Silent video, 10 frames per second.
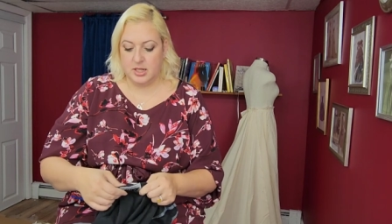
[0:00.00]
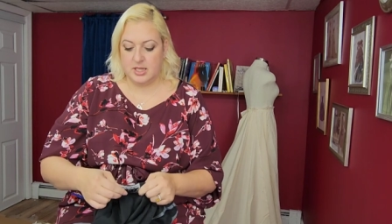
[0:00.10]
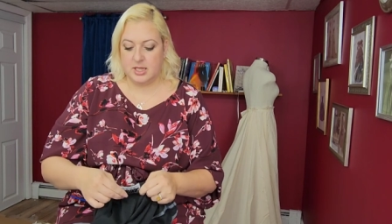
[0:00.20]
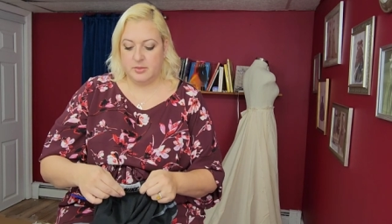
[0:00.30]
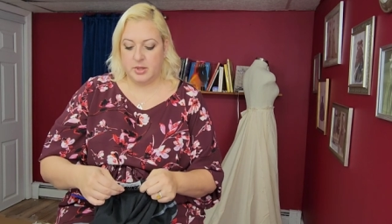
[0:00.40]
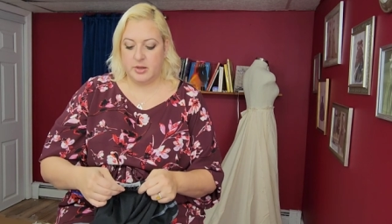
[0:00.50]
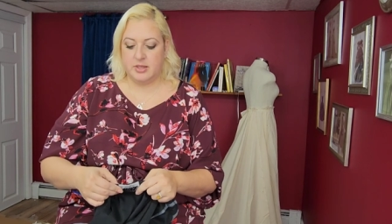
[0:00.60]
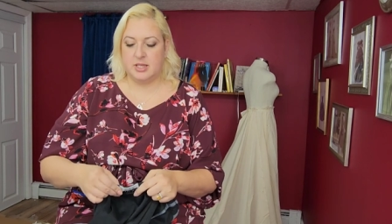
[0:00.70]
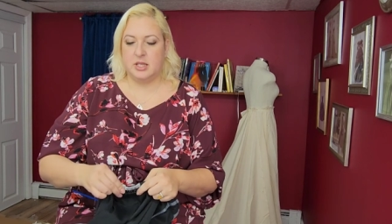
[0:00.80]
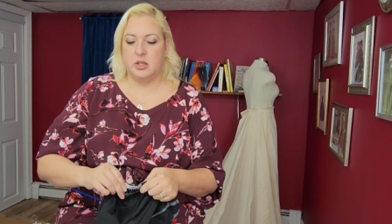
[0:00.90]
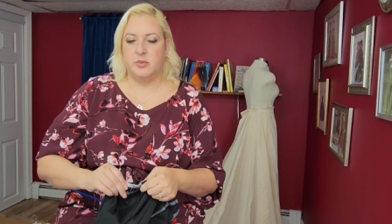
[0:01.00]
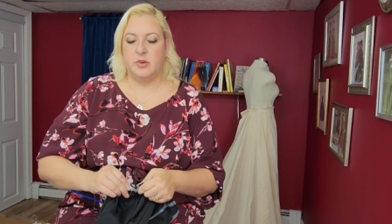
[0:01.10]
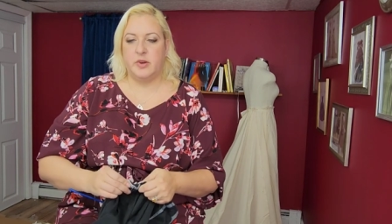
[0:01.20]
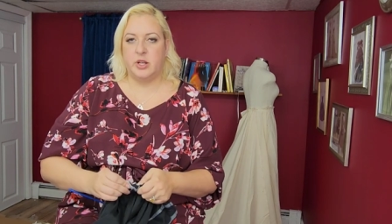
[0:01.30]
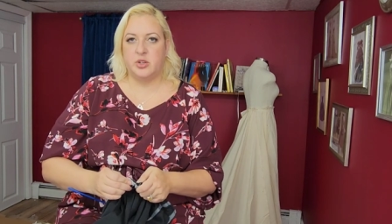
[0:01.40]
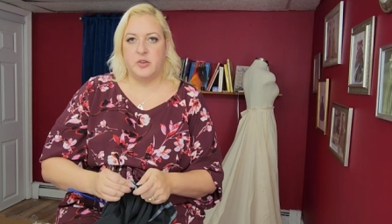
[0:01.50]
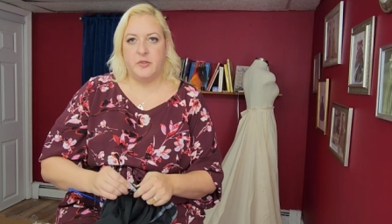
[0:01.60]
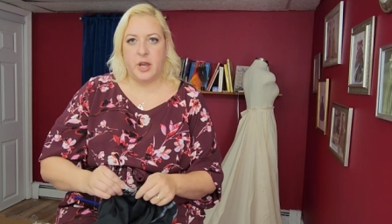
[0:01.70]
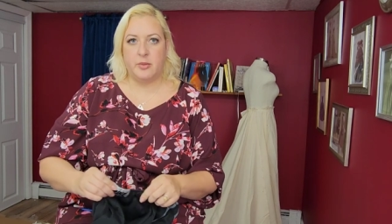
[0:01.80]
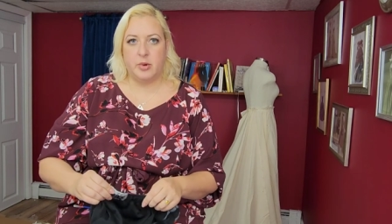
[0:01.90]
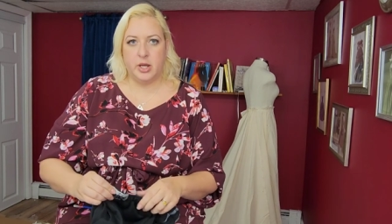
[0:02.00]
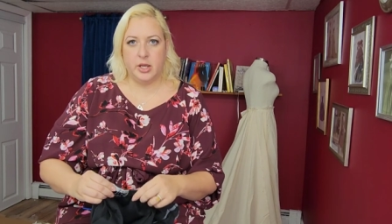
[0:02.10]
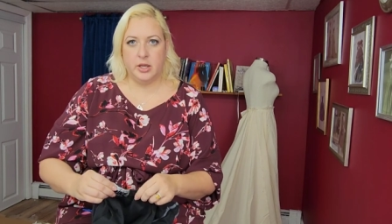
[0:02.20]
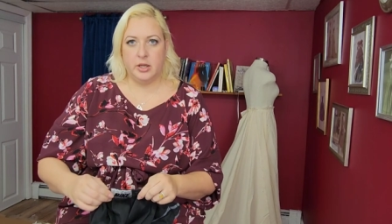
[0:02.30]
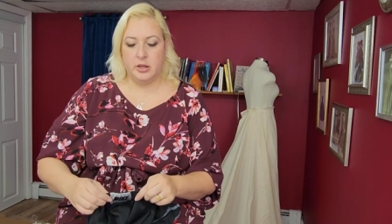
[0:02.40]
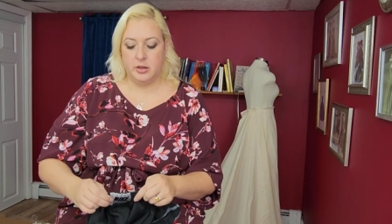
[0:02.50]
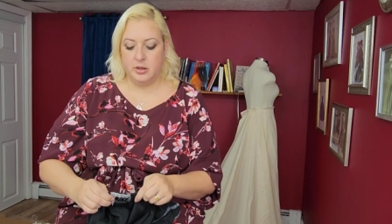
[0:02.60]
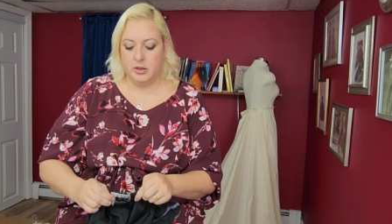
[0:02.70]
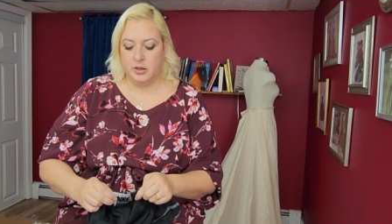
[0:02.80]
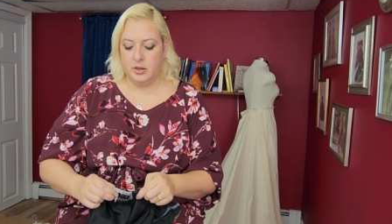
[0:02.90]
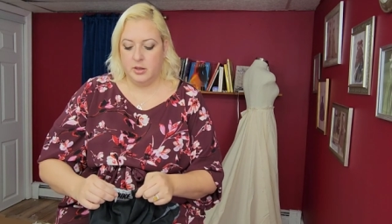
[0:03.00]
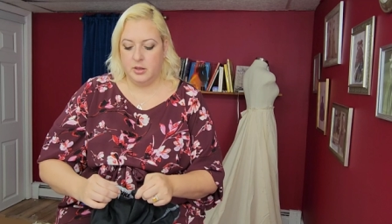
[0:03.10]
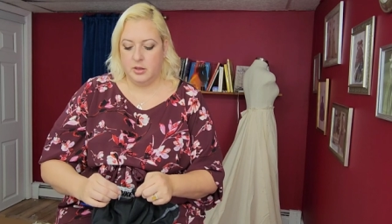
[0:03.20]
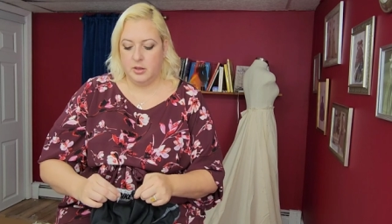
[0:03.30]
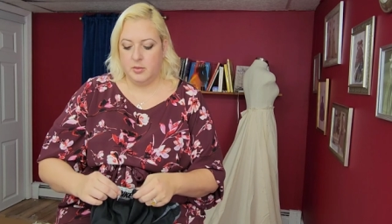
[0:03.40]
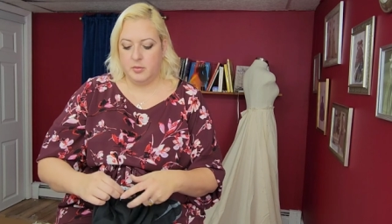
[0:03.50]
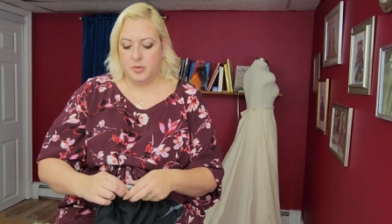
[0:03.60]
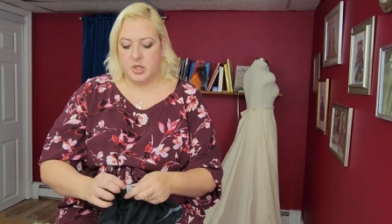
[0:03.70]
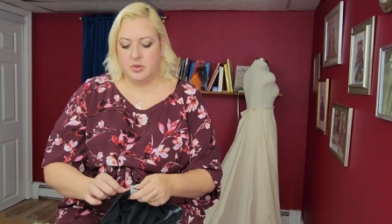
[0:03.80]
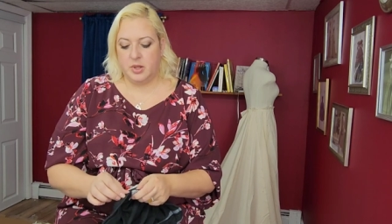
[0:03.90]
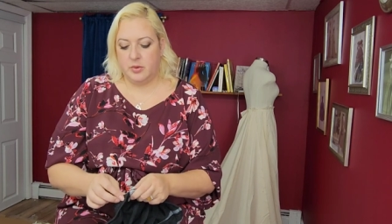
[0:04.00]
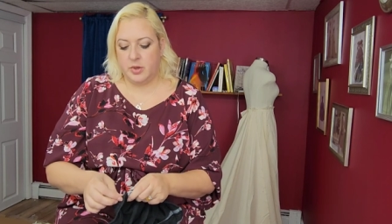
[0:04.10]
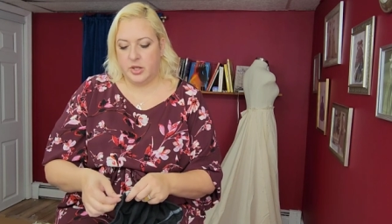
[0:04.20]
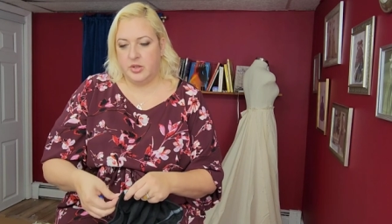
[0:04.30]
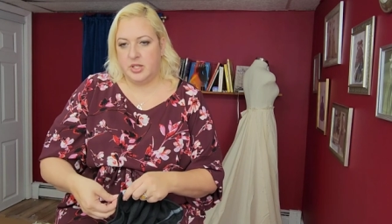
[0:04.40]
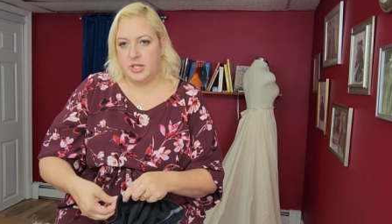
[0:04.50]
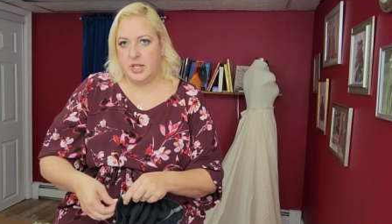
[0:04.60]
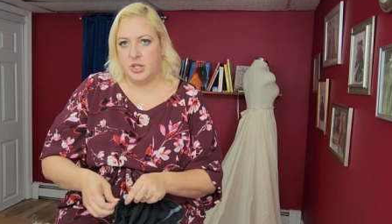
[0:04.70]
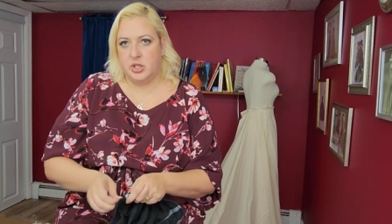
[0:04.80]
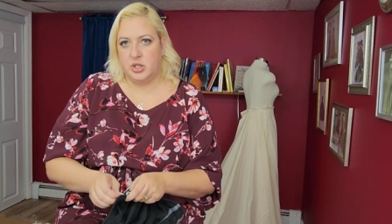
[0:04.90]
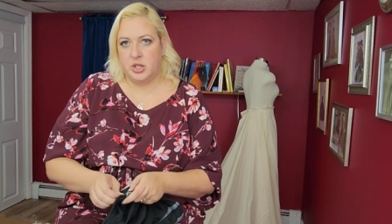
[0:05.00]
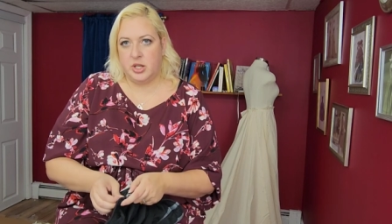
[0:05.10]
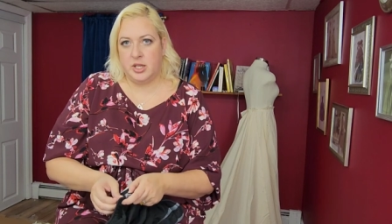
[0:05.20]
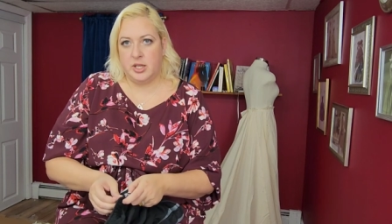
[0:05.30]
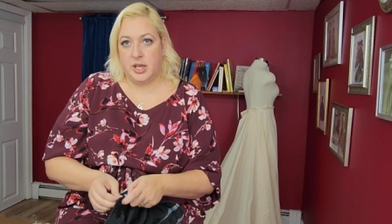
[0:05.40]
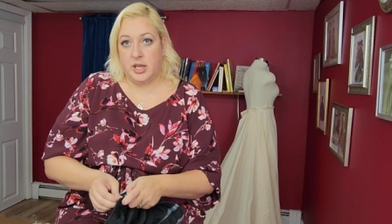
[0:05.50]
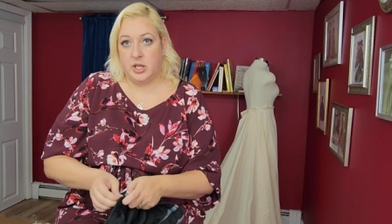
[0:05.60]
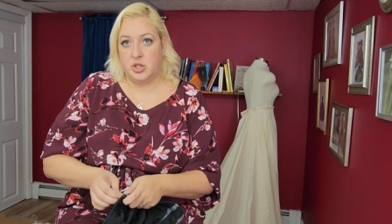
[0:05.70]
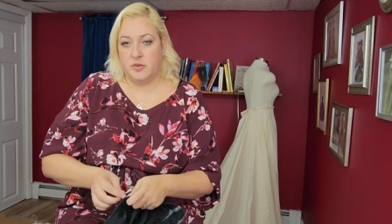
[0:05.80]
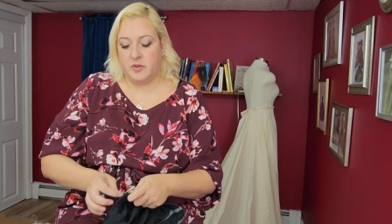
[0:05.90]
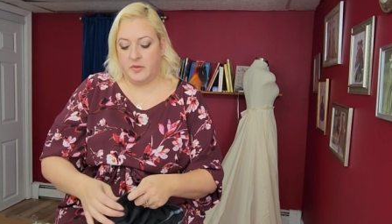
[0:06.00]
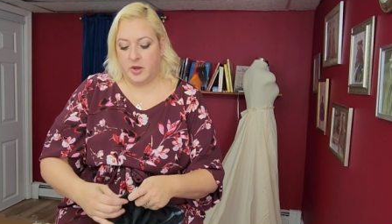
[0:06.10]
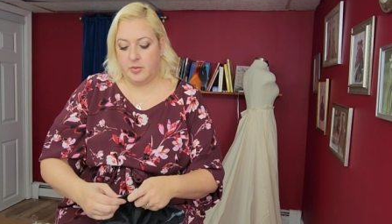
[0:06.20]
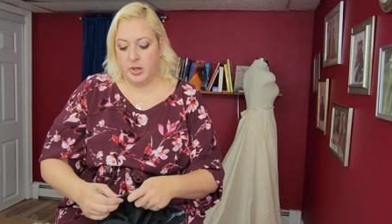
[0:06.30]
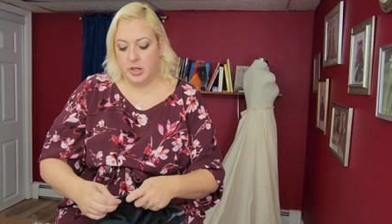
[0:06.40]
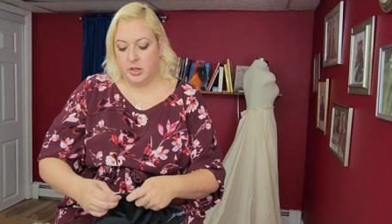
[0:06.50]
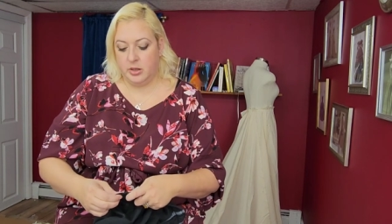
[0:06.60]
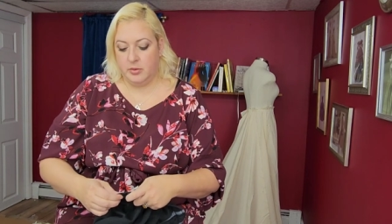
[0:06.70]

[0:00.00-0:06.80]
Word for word: Seam allowance is a little bit of extra fabric between where you stitched and the edge of the fabric.